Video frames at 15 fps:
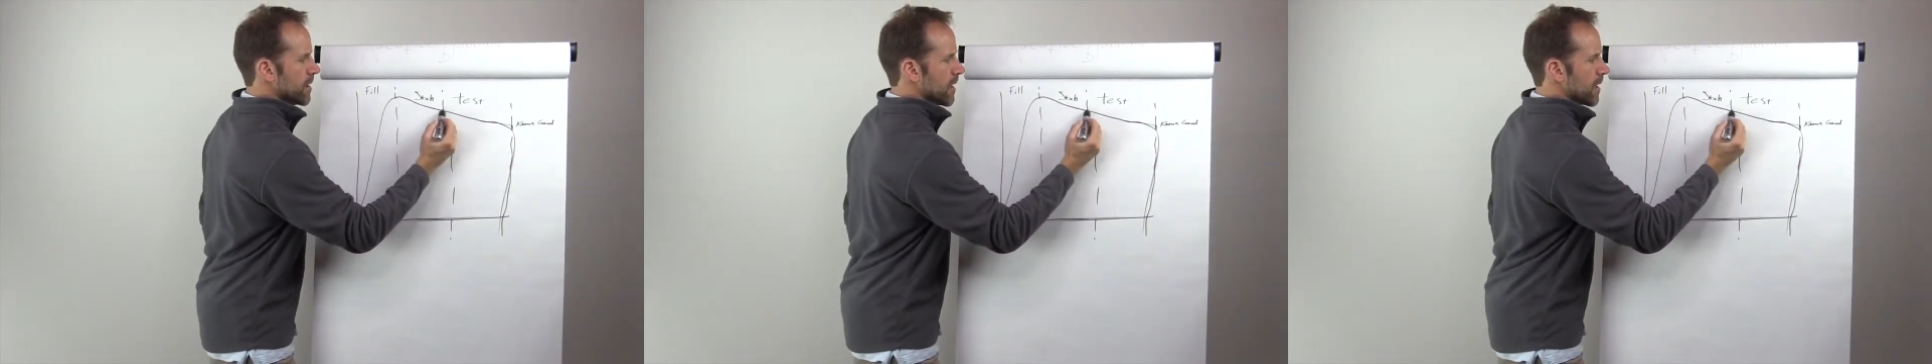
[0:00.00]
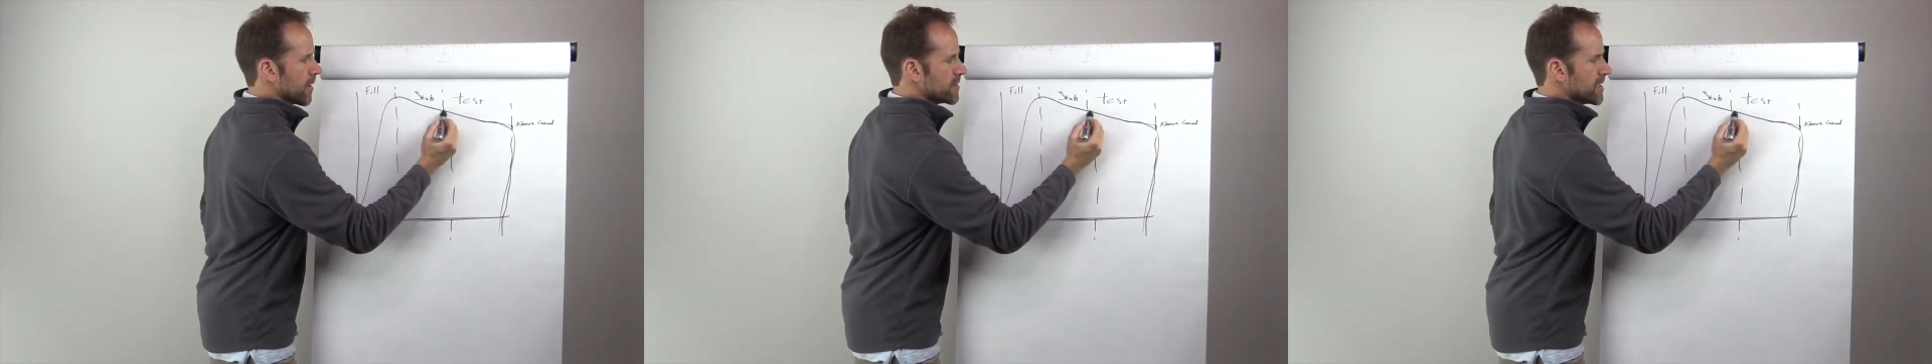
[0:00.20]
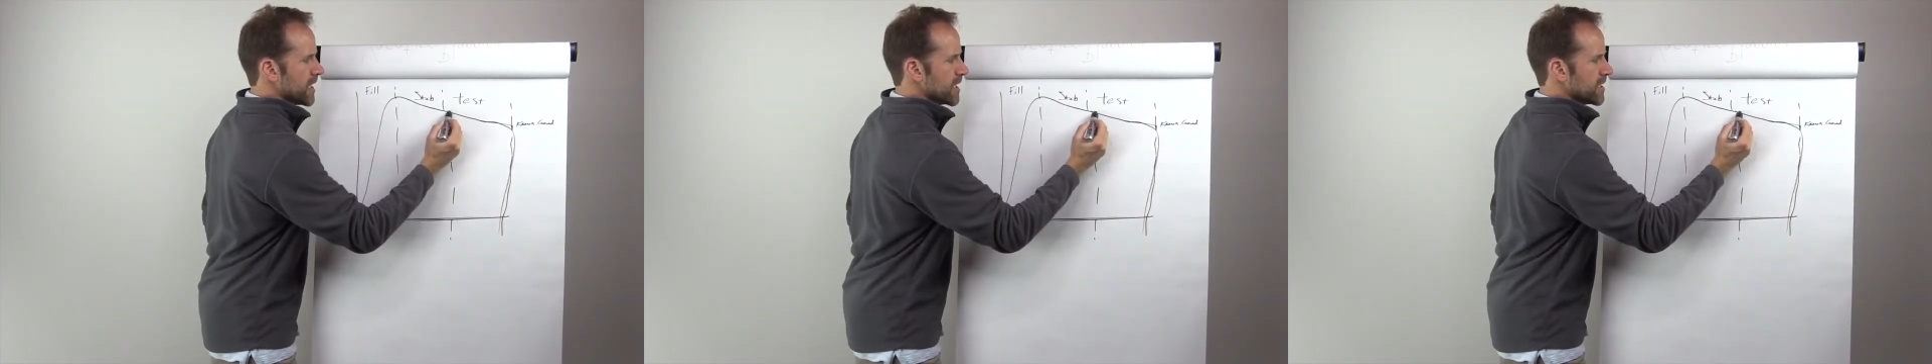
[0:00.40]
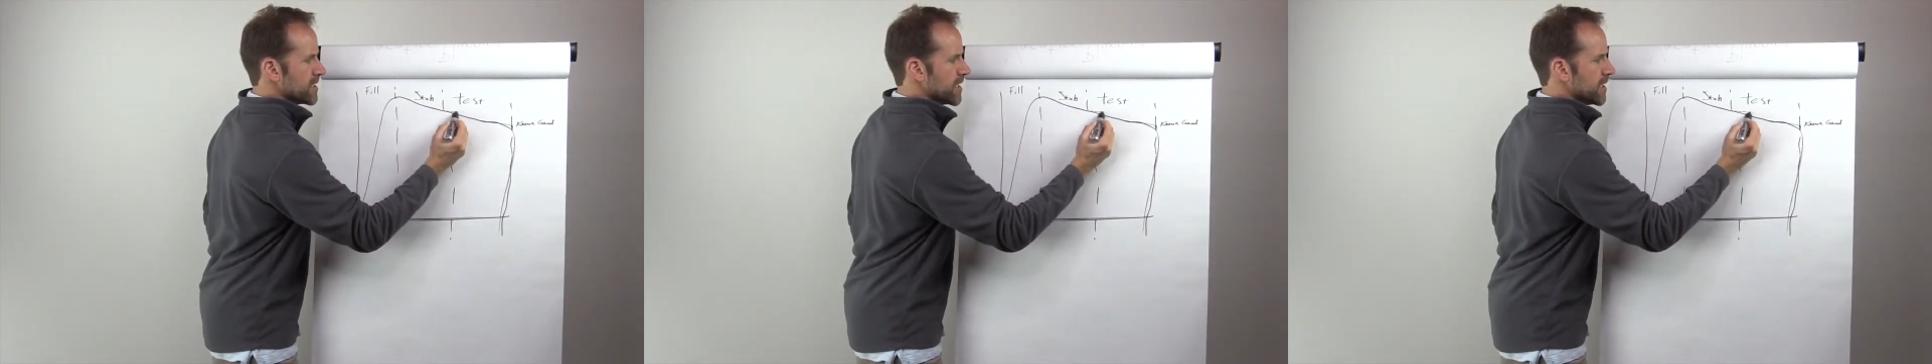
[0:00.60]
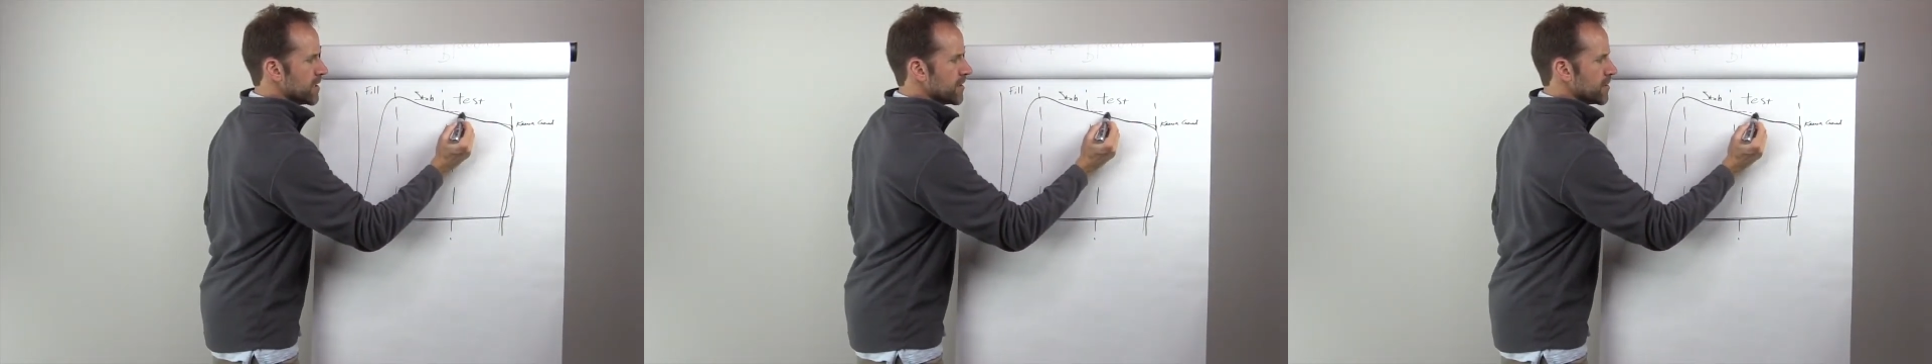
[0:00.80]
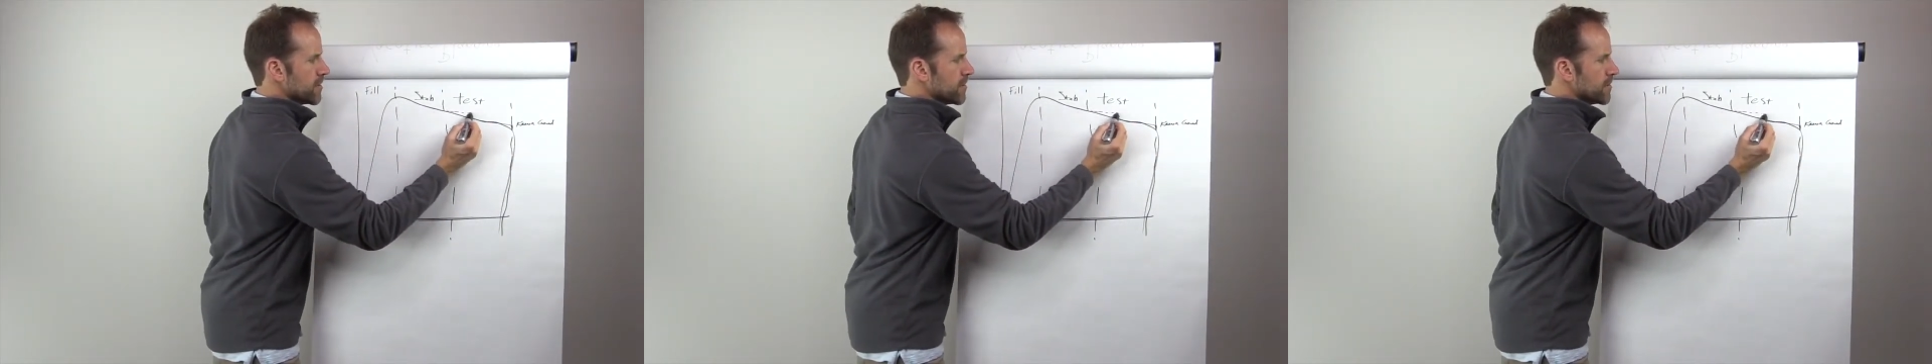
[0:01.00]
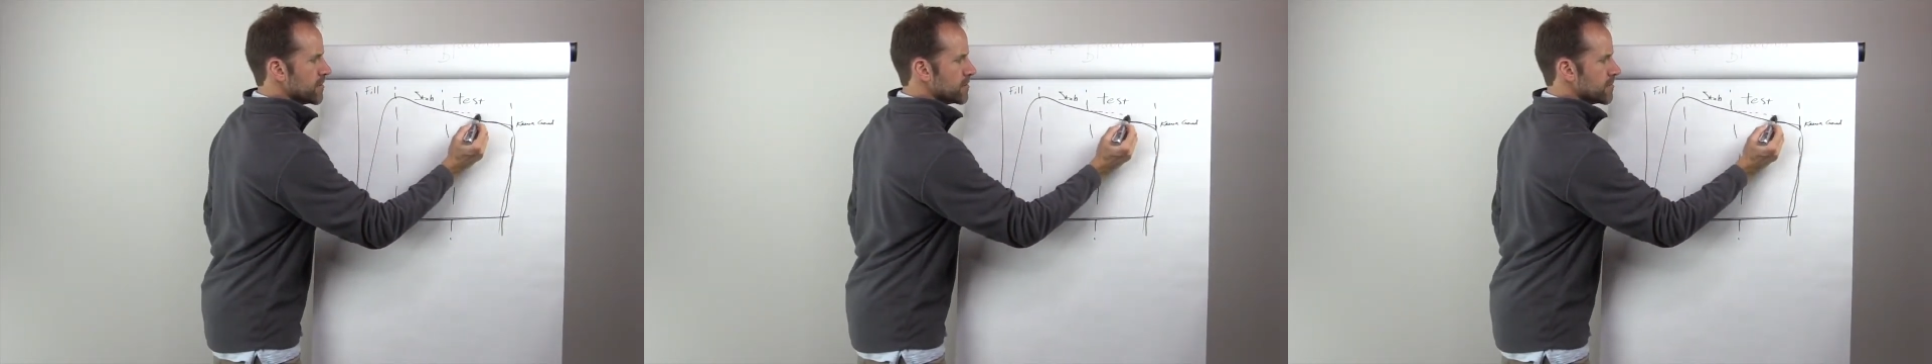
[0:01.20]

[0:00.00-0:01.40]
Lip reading: our test here,